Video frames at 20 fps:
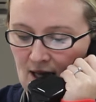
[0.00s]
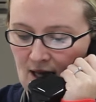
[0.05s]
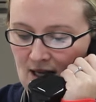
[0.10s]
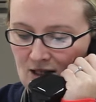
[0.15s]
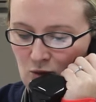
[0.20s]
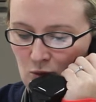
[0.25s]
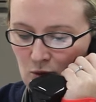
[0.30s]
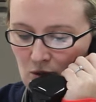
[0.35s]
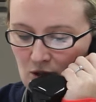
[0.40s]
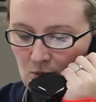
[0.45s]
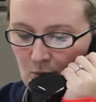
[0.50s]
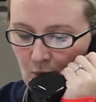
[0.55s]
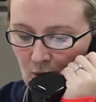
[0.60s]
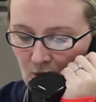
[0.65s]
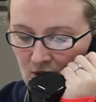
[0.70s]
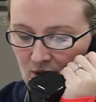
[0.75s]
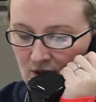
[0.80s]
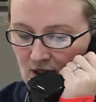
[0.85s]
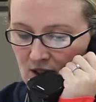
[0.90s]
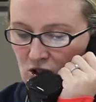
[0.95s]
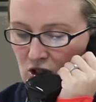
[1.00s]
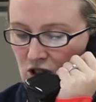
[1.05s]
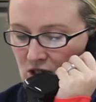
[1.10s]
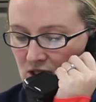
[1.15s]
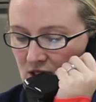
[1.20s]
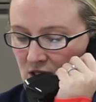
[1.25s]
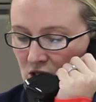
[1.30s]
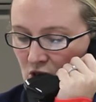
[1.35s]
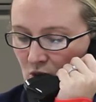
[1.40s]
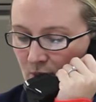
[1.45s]
It's really important that she
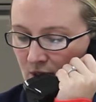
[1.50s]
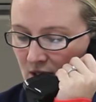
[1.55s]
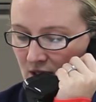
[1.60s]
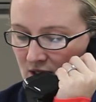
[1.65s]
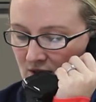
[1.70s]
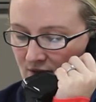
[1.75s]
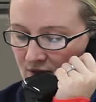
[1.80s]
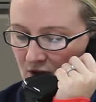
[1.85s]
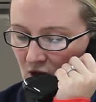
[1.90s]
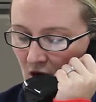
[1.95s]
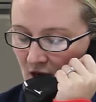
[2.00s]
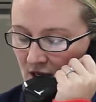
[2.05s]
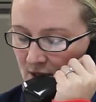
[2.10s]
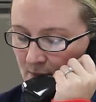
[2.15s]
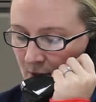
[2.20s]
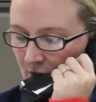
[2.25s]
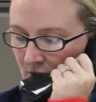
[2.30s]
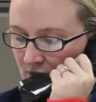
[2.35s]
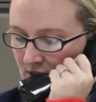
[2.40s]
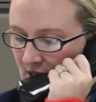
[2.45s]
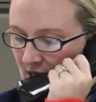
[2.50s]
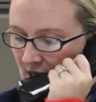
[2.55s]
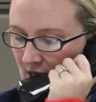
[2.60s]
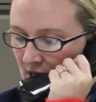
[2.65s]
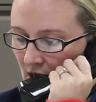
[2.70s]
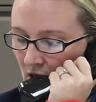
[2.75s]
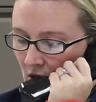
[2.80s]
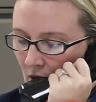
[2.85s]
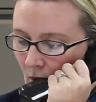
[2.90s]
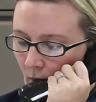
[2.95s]
see you because of your hospital stay.
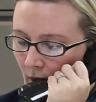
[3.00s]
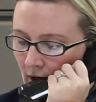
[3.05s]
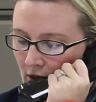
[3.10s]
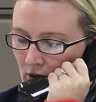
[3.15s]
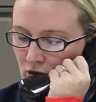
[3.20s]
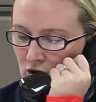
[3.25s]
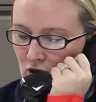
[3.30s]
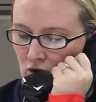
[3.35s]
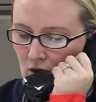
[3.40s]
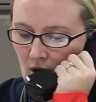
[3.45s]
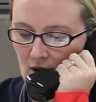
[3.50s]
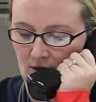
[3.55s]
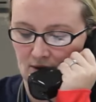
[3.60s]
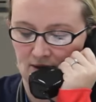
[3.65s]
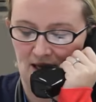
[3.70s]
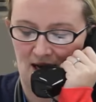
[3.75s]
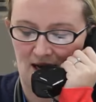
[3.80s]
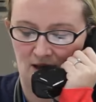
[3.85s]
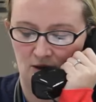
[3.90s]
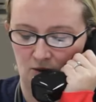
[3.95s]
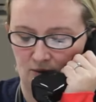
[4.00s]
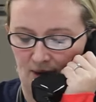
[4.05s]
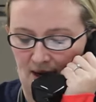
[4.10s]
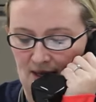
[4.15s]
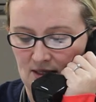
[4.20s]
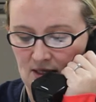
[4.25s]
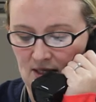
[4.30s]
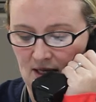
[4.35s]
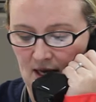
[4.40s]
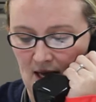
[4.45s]
Why don't you call
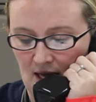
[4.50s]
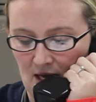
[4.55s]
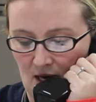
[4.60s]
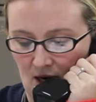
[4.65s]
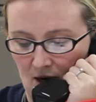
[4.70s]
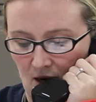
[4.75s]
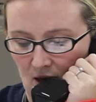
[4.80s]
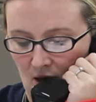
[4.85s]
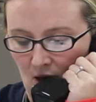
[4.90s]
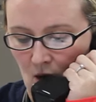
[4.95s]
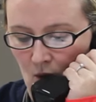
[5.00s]
Dial-A-Ride to get here?